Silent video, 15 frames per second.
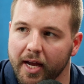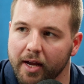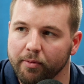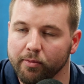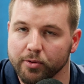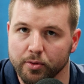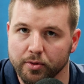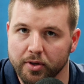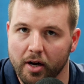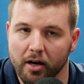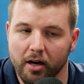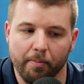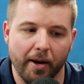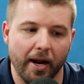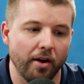yet, which we'll
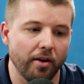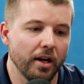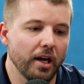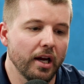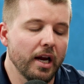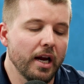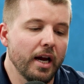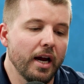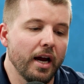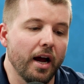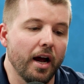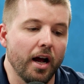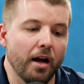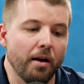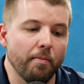talk about.
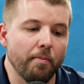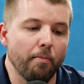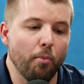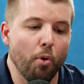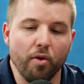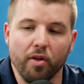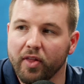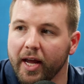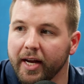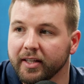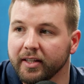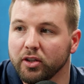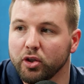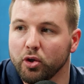More than likely,